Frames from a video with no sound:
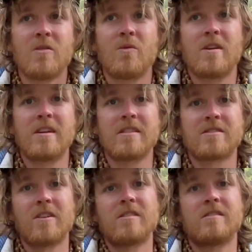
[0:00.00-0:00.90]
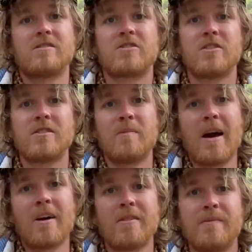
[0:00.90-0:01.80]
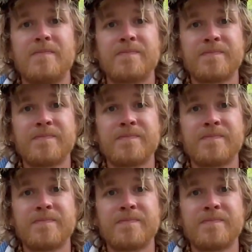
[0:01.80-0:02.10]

when they started to churn the mountain